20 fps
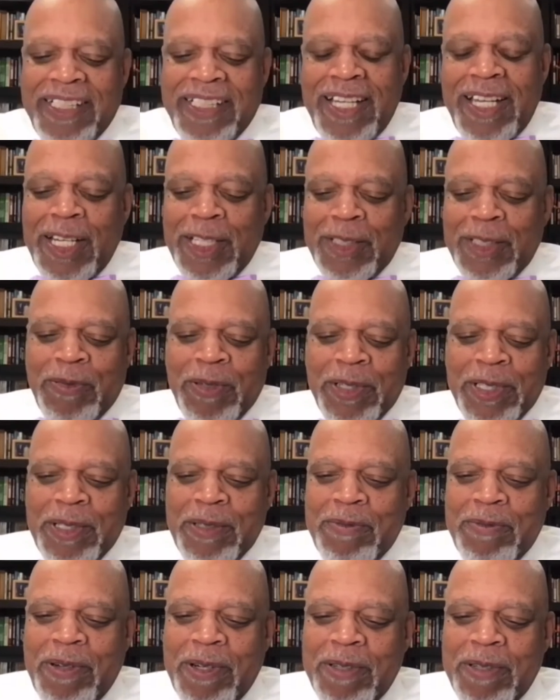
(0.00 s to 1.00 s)
that's pretty
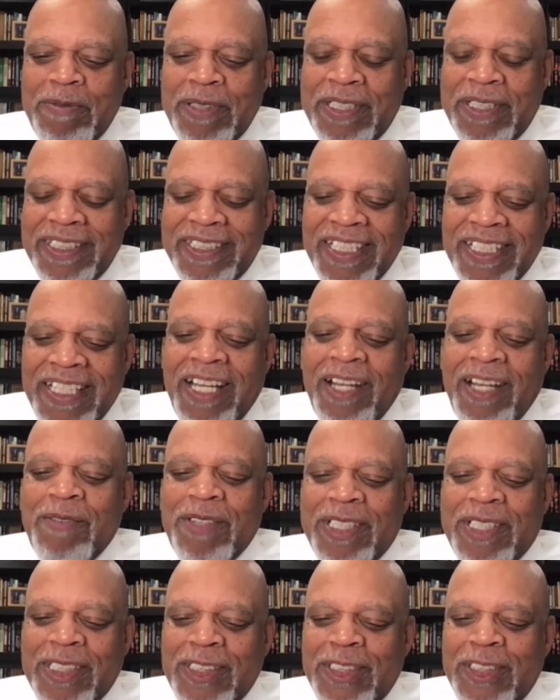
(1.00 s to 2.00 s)
important
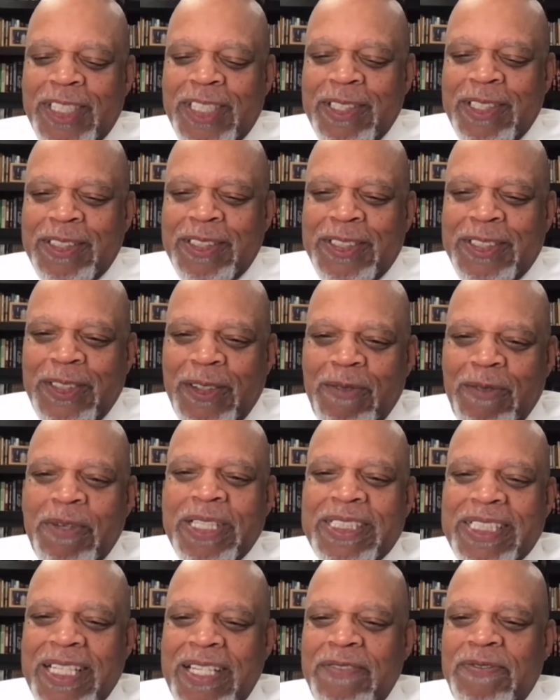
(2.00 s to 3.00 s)
because there's so
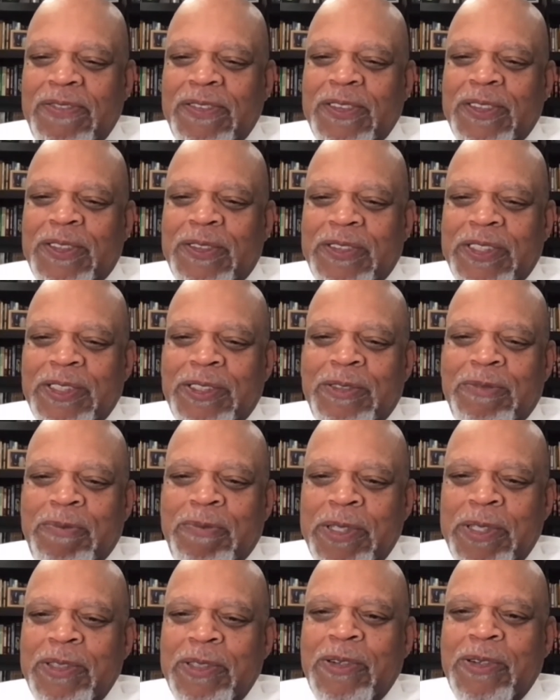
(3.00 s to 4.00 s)
much emphasis
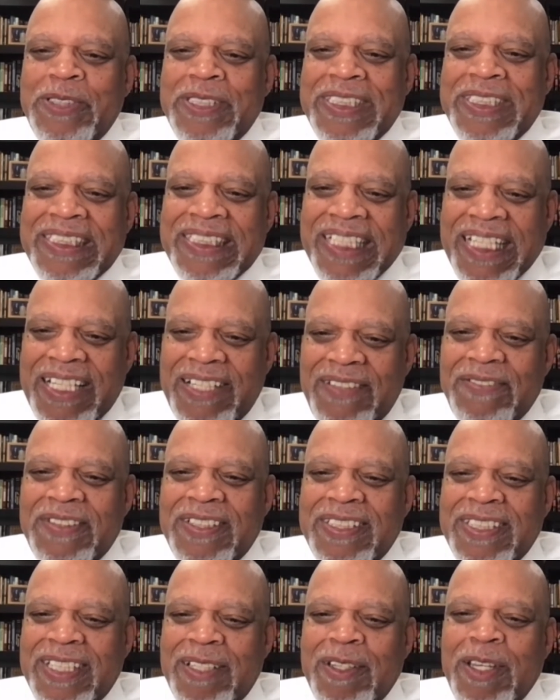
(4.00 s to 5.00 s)
put on
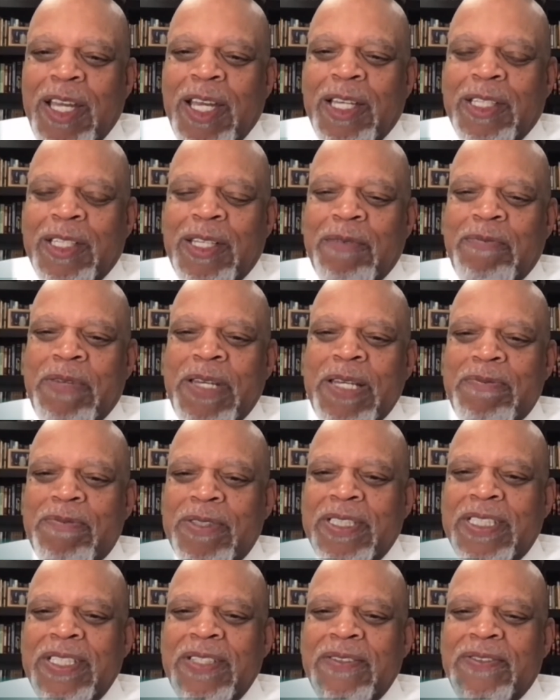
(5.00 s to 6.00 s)
saving that people
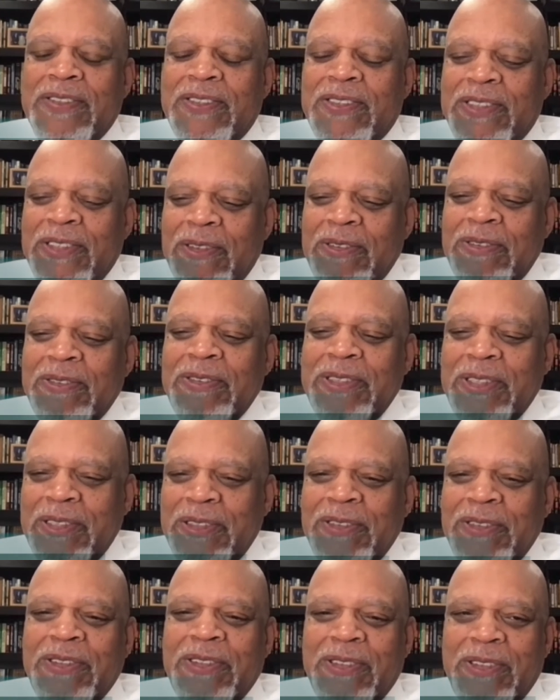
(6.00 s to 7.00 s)
give so
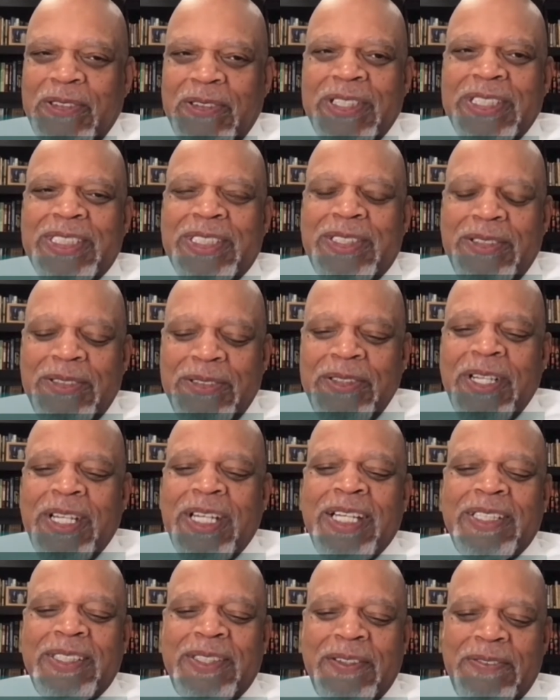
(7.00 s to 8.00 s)
little thought to
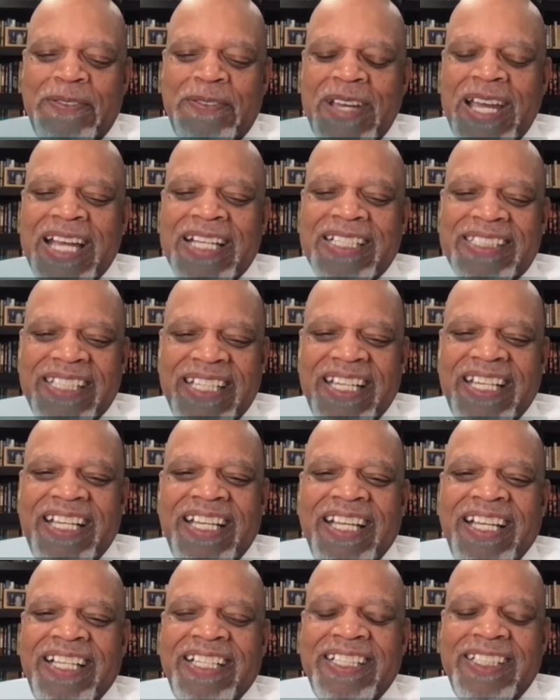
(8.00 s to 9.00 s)
the fact that
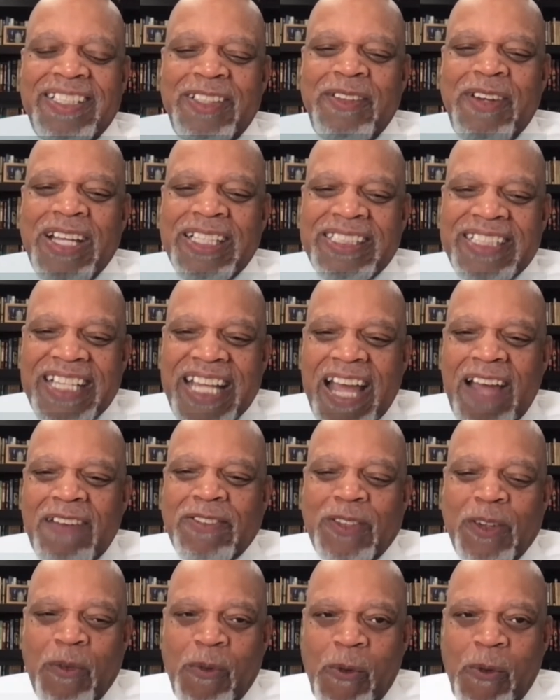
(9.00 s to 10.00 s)
you actually have
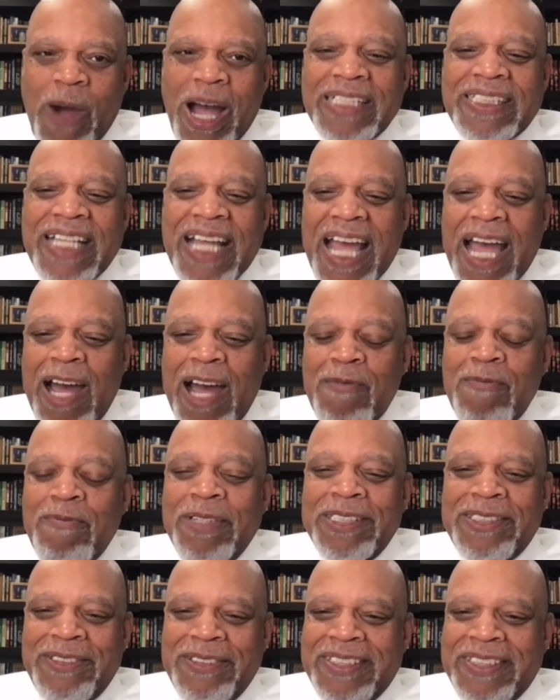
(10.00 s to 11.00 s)
to watch how
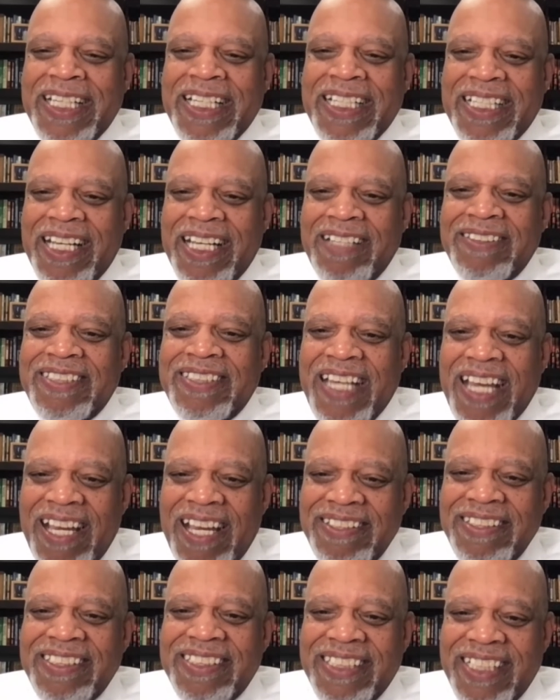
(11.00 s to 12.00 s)
much you take out and how
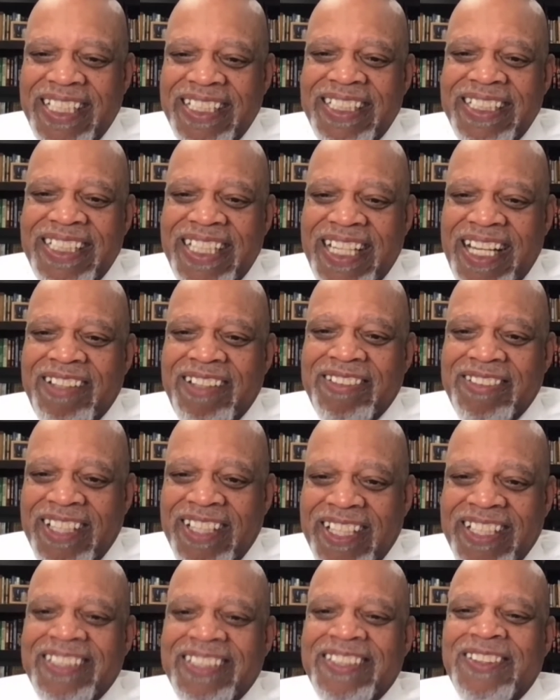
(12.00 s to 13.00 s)
you take it out.
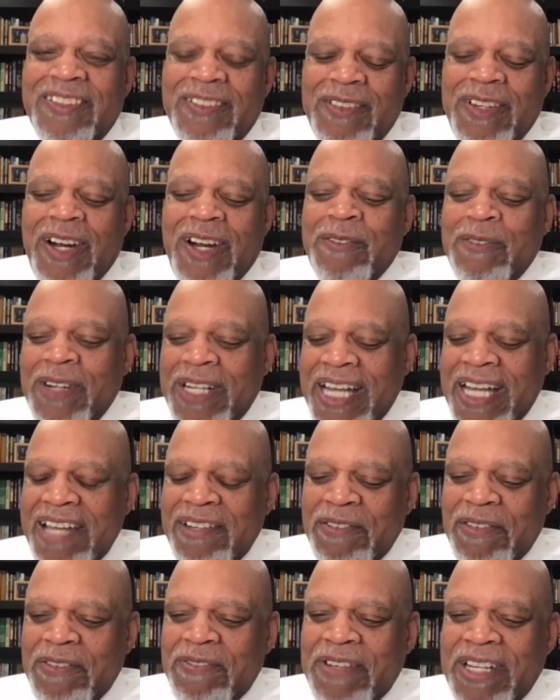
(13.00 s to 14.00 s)
So what kind
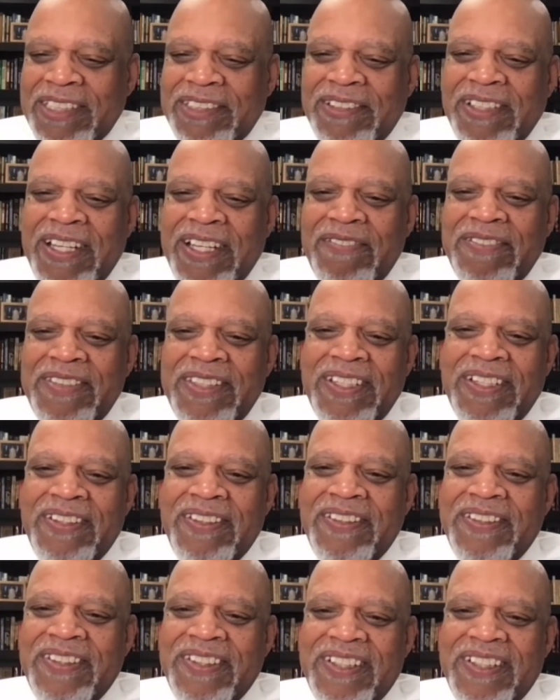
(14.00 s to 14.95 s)
of advice you have there?